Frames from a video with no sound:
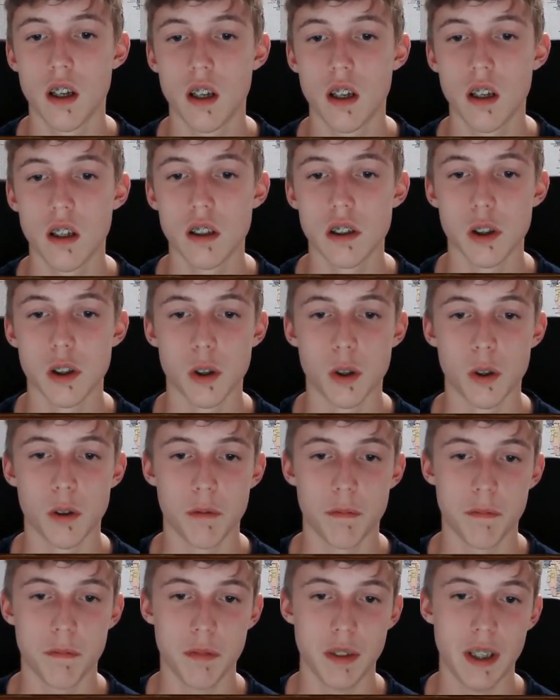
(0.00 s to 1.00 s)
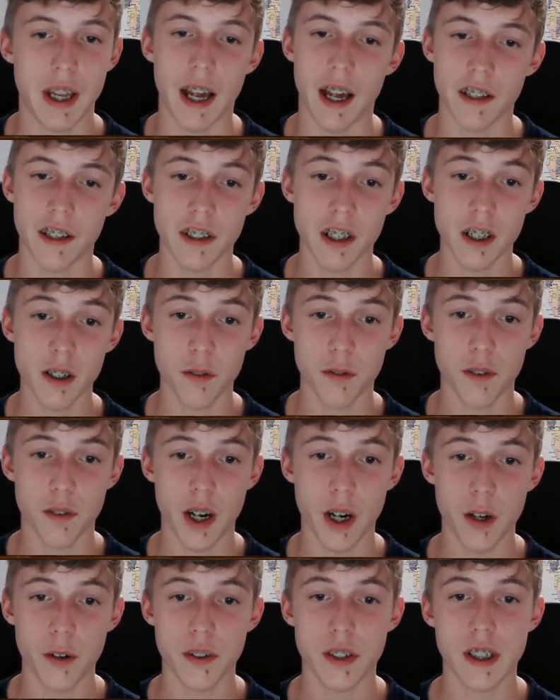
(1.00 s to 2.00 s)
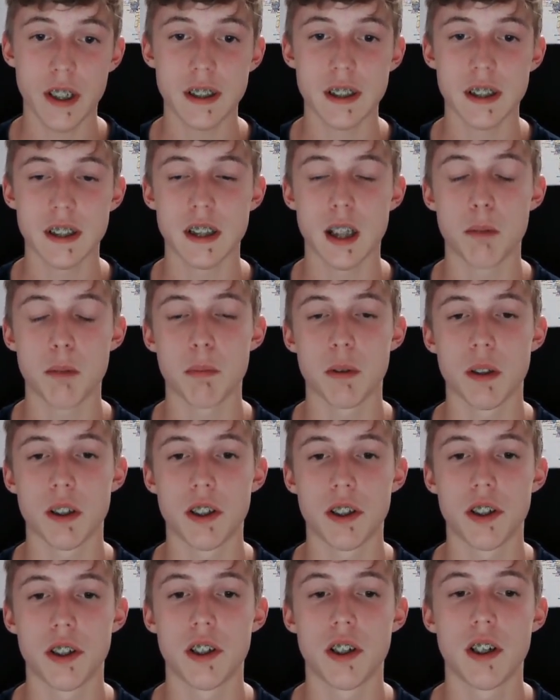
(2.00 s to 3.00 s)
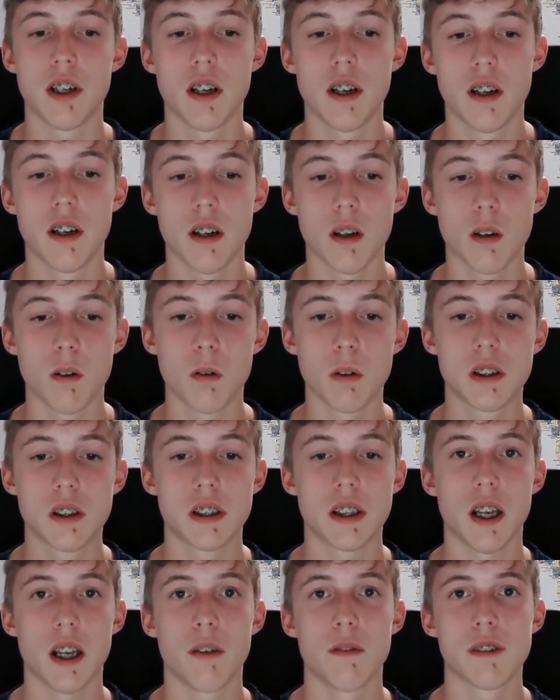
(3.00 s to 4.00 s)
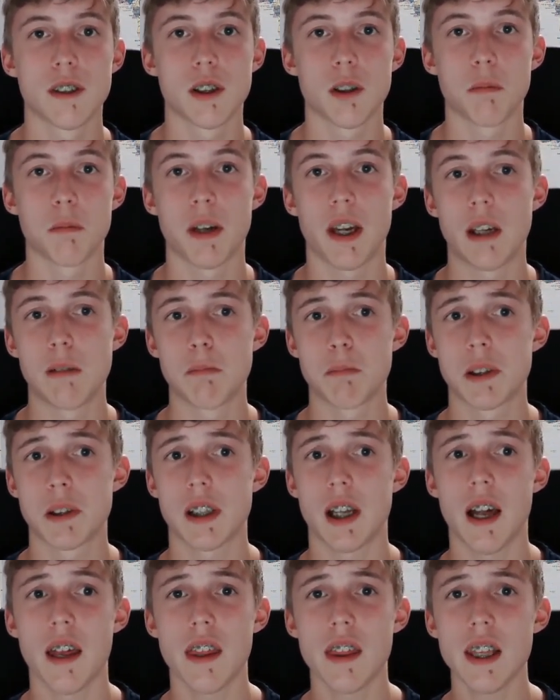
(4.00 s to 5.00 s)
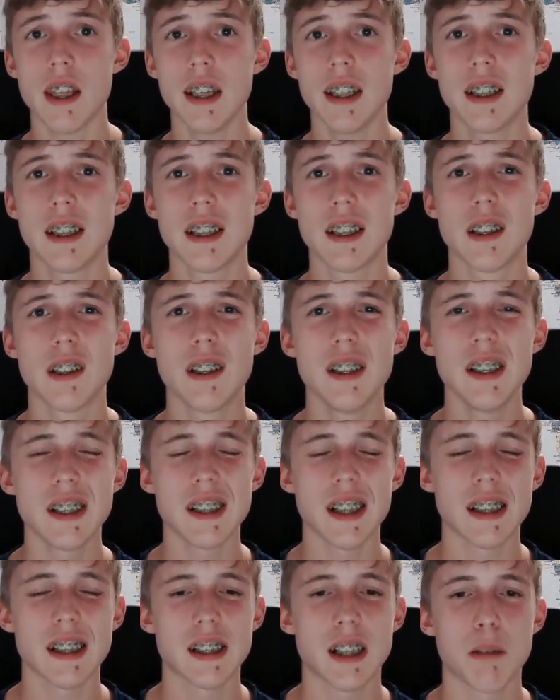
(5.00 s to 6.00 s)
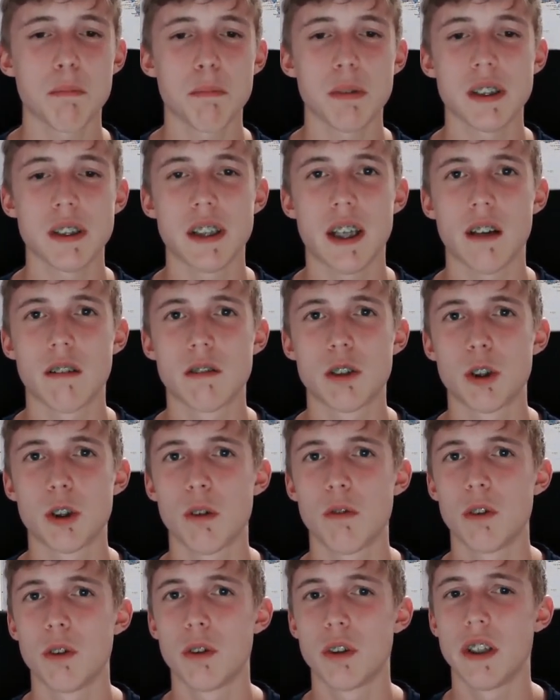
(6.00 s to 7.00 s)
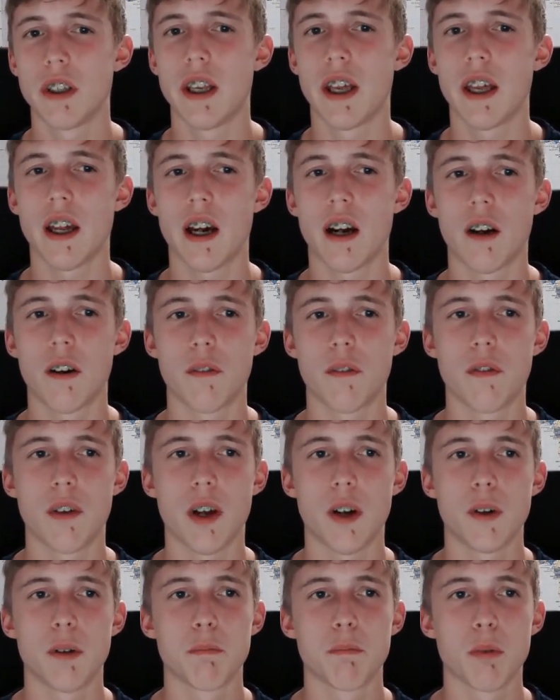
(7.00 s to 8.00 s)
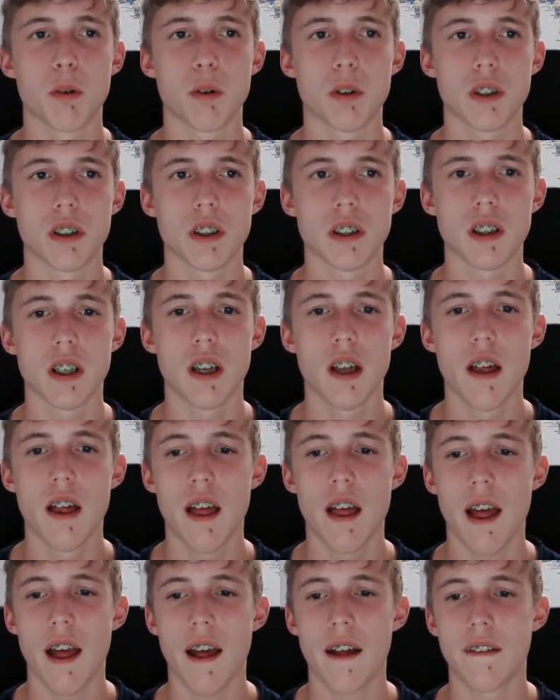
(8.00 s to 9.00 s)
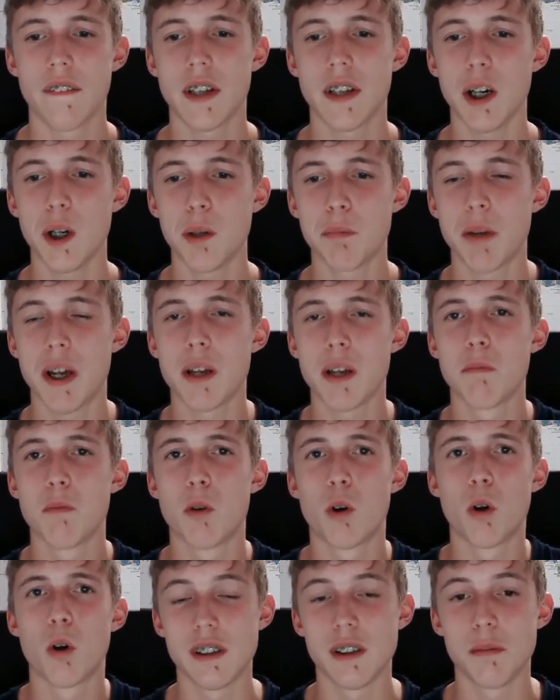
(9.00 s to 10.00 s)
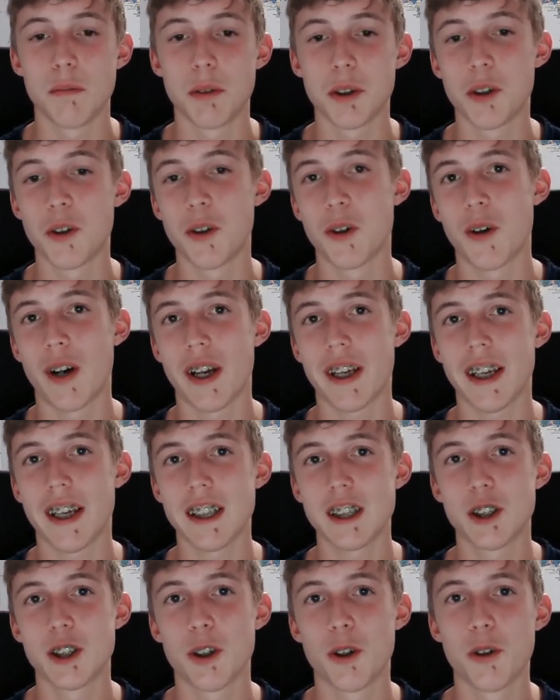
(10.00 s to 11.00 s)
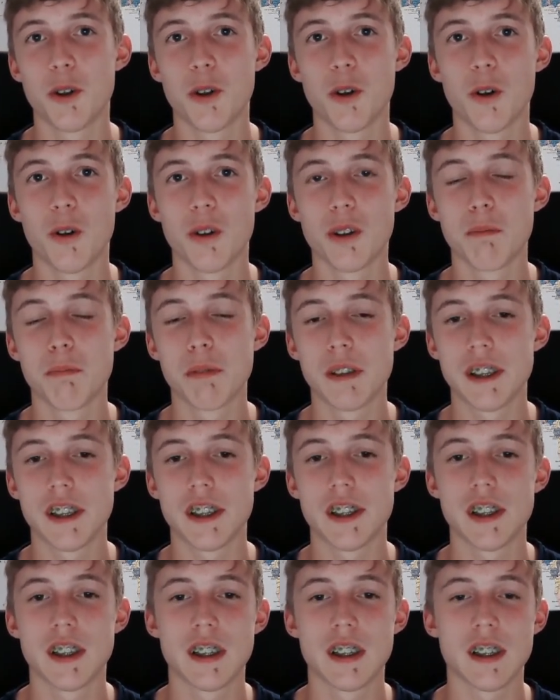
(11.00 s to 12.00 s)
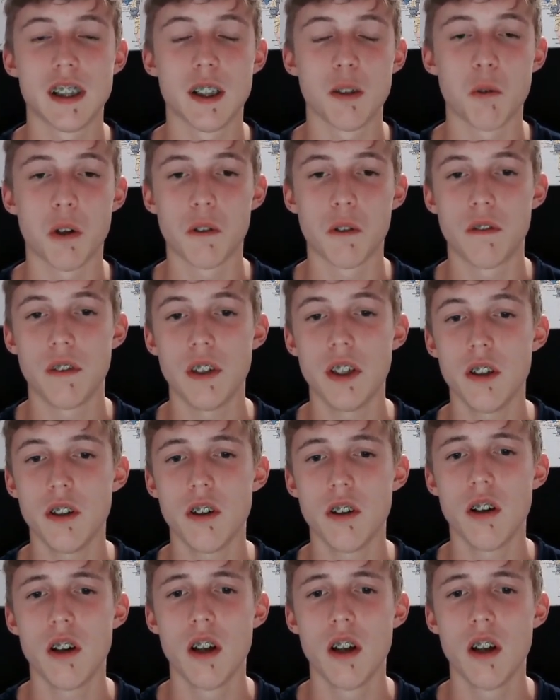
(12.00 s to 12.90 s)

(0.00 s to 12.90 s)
So yeah, another very nice example here, could save you some games. I think these examples that I've shown you today are very important, and there are many more, but I can't show you all the positions in one video.